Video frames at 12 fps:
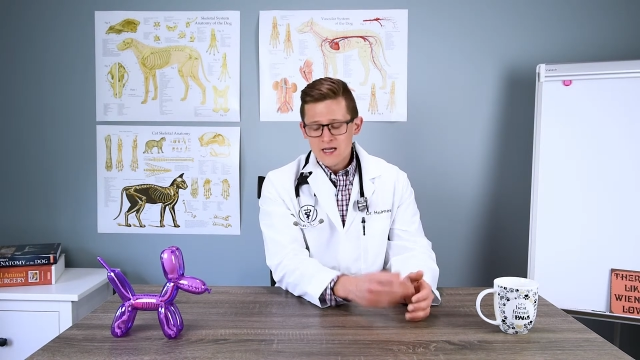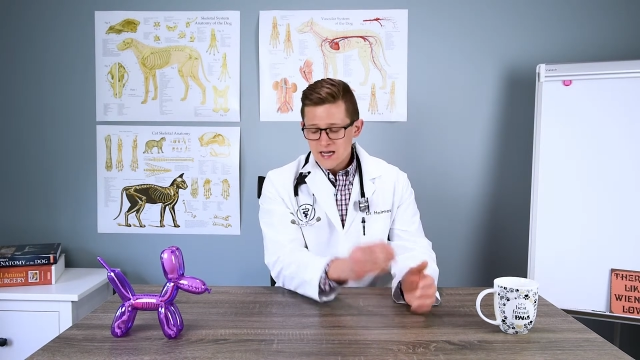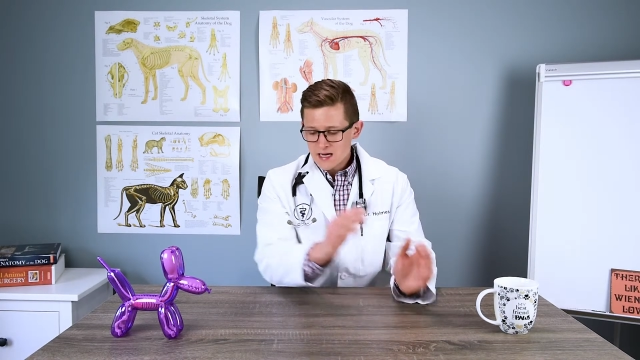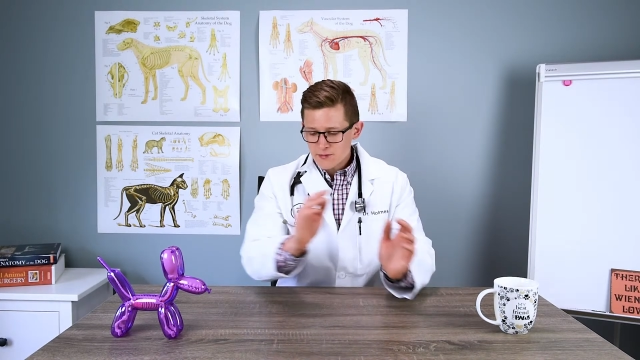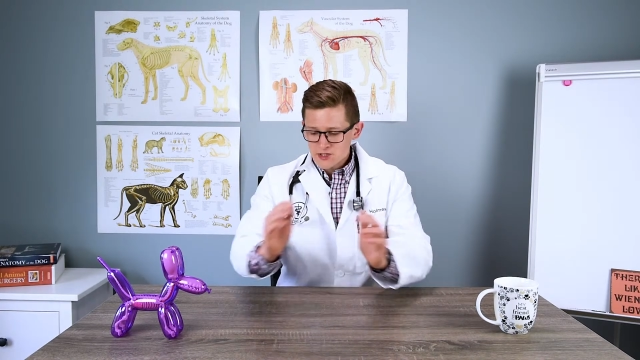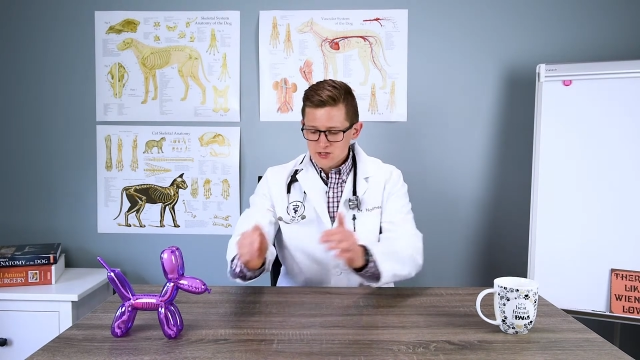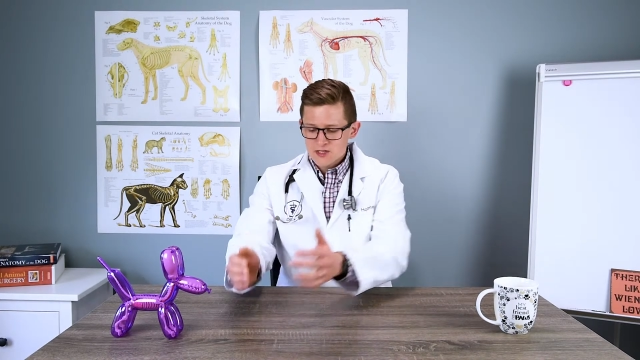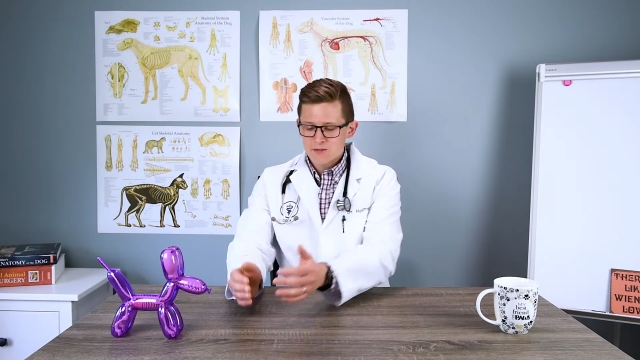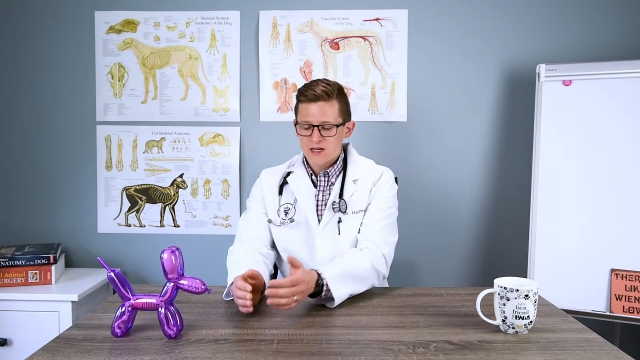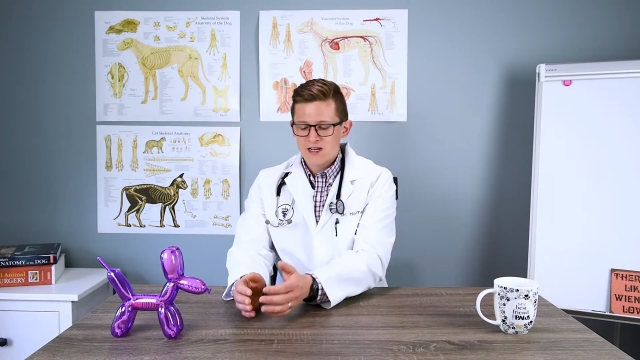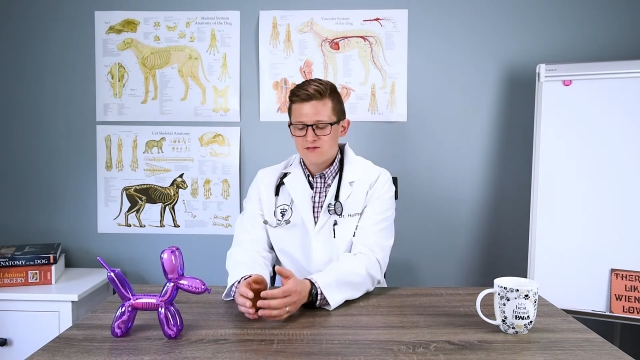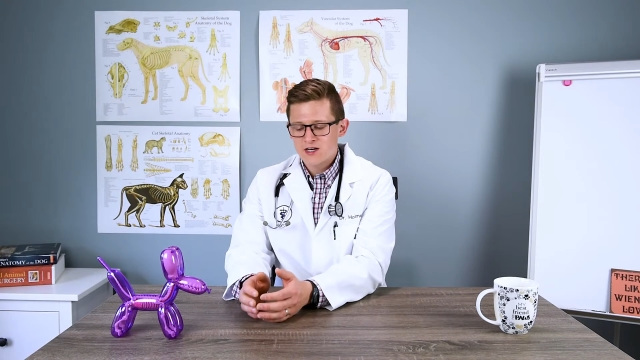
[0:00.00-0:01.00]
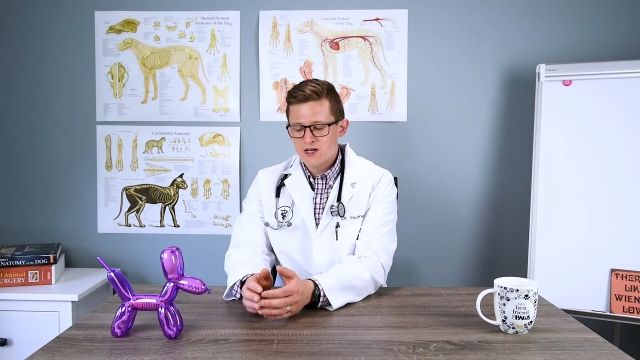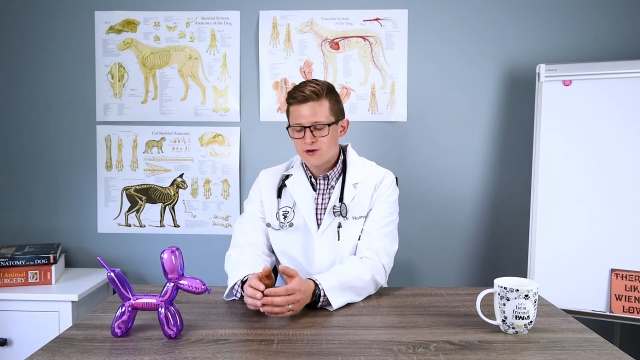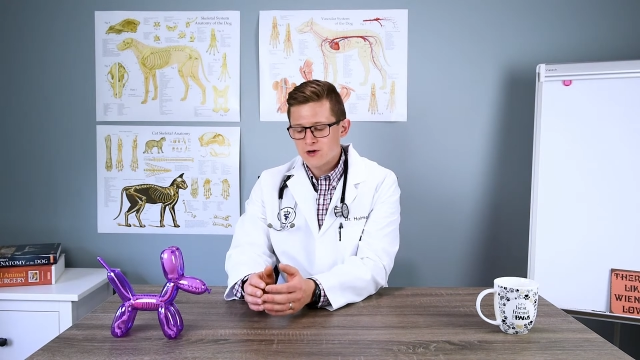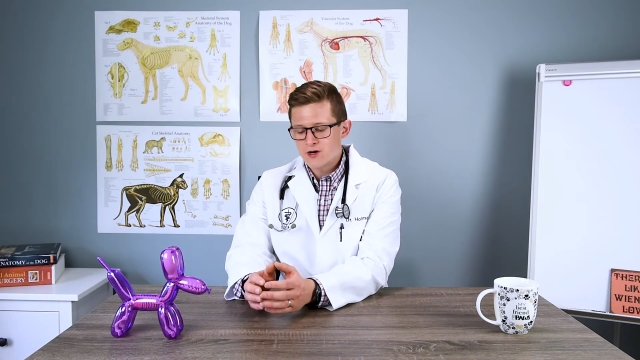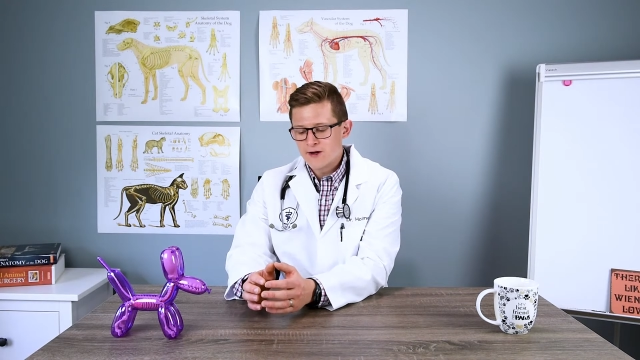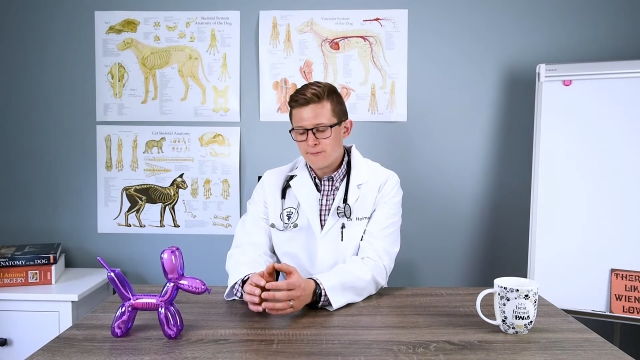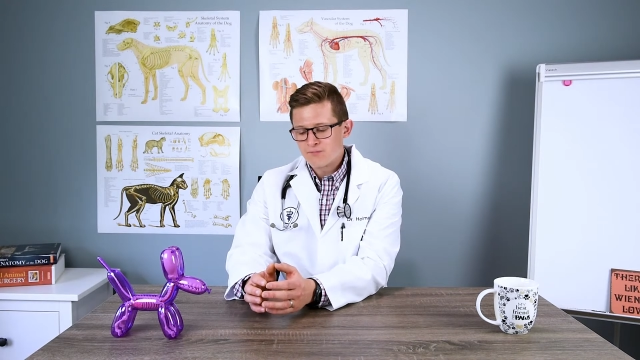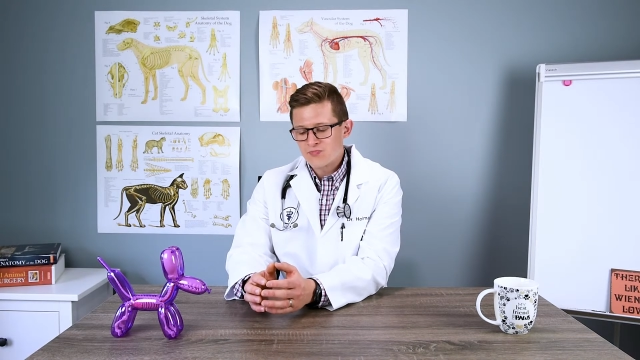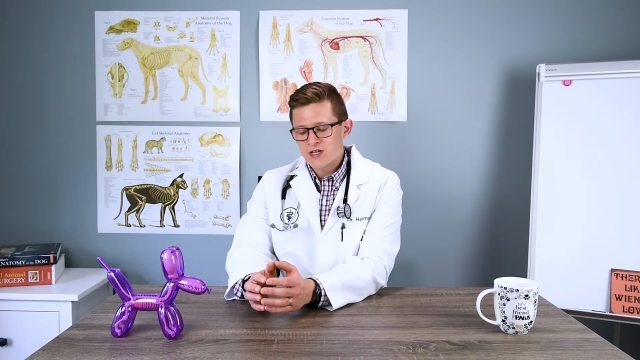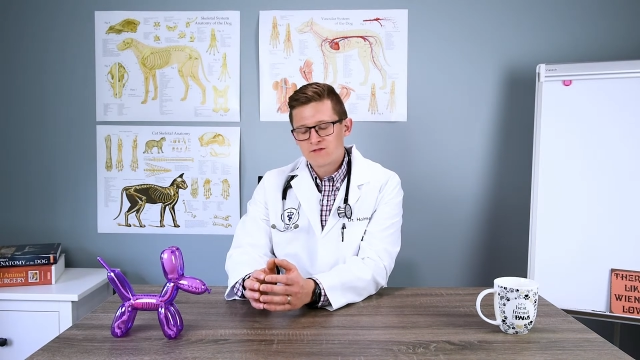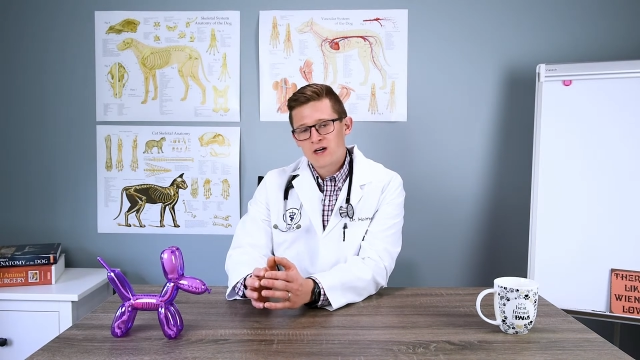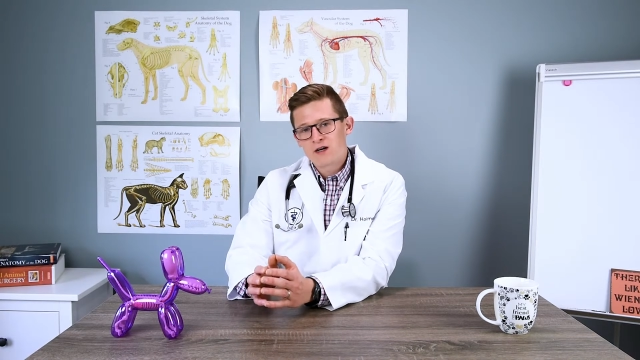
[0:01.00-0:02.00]
And I'm also going to make a video on
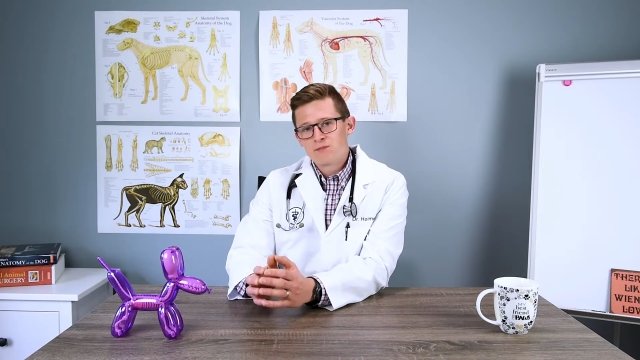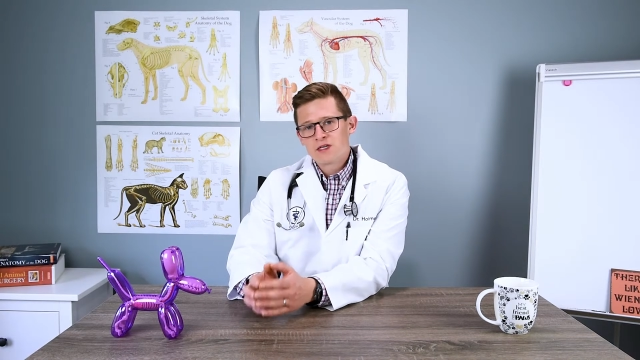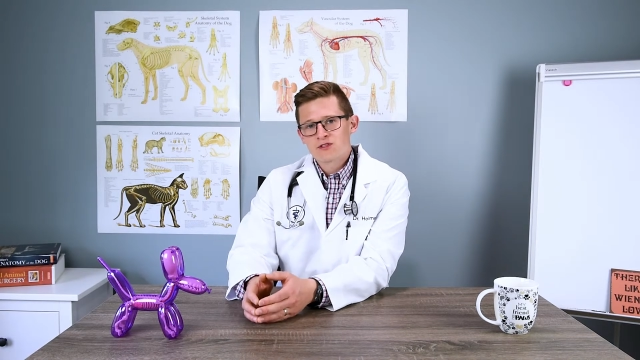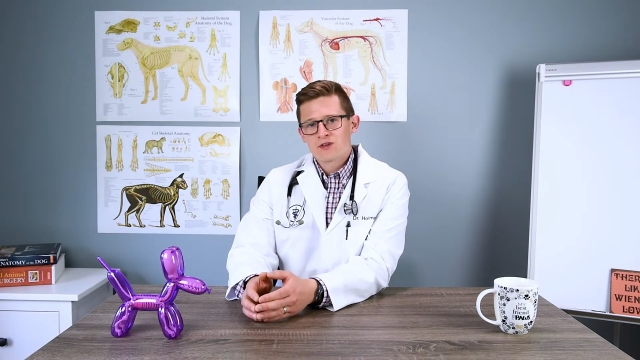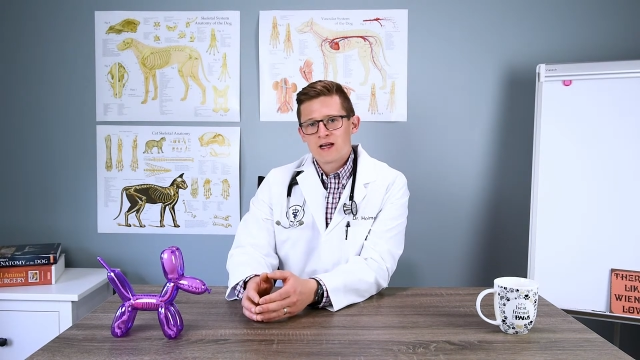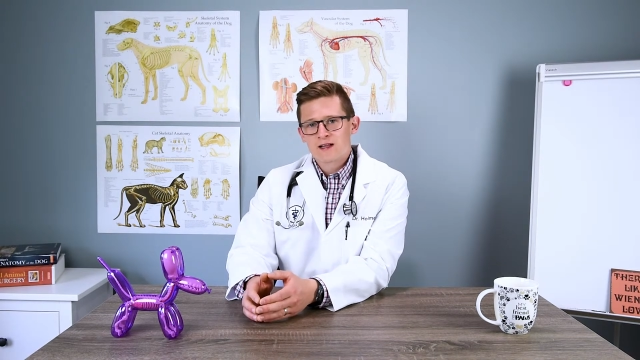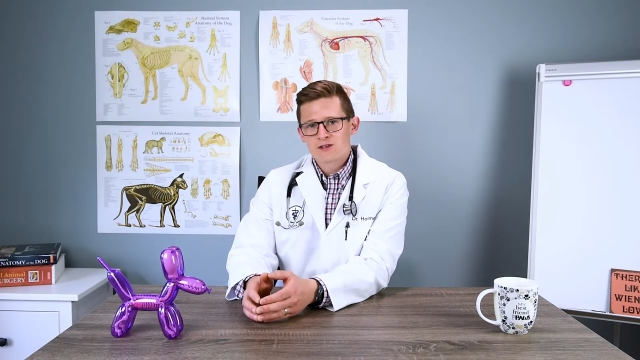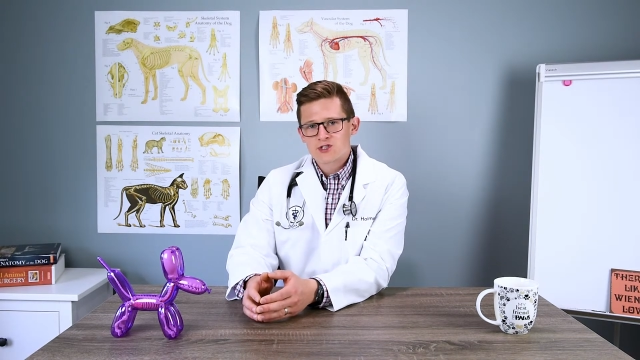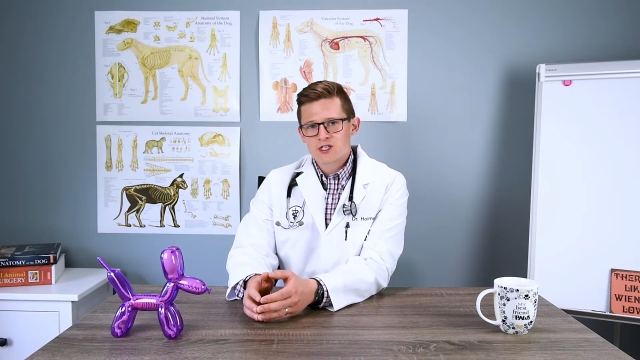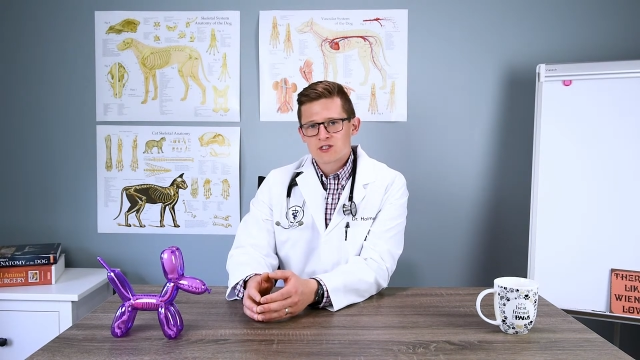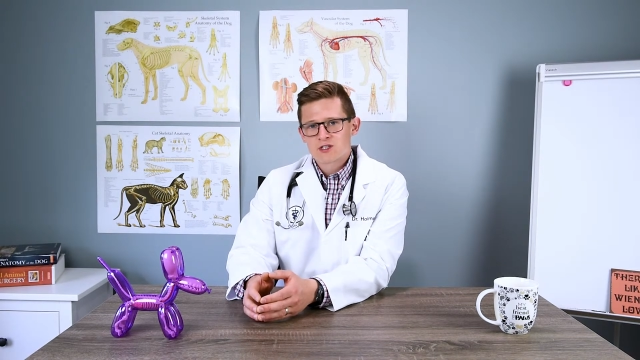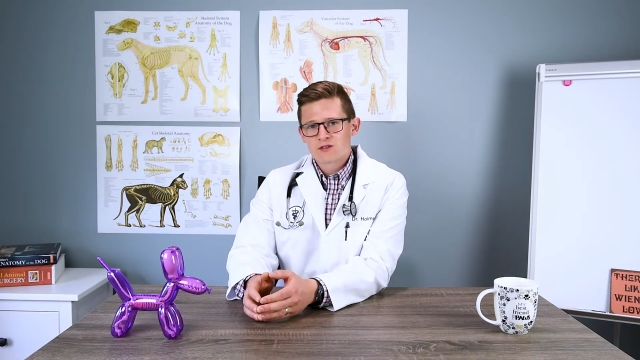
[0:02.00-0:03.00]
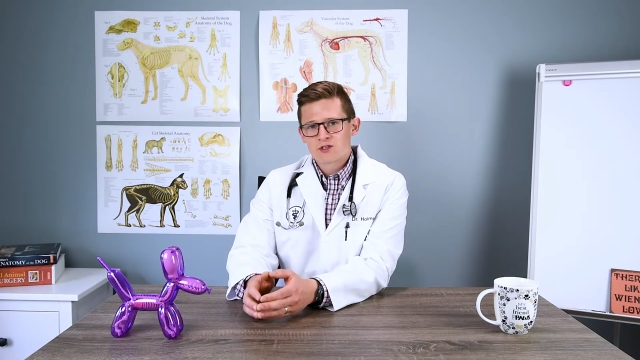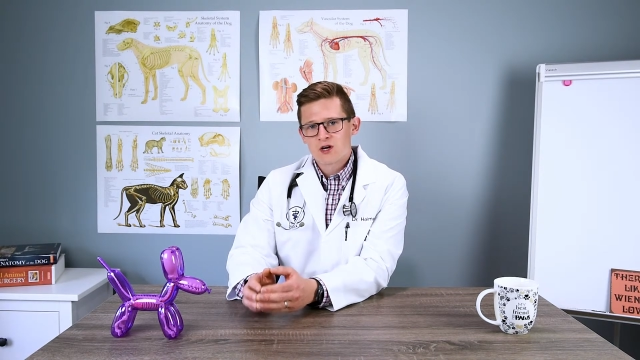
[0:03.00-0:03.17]
environmental allergies,